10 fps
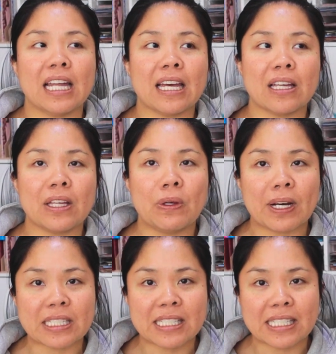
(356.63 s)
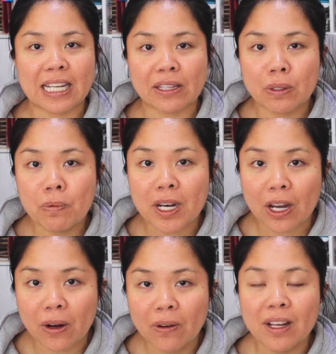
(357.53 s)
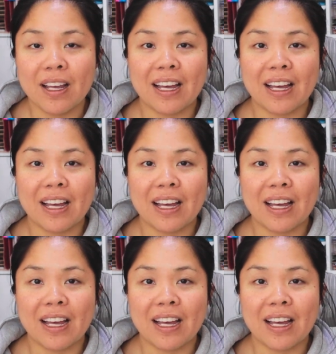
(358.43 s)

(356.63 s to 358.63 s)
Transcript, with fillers: Like, you got to see out the window.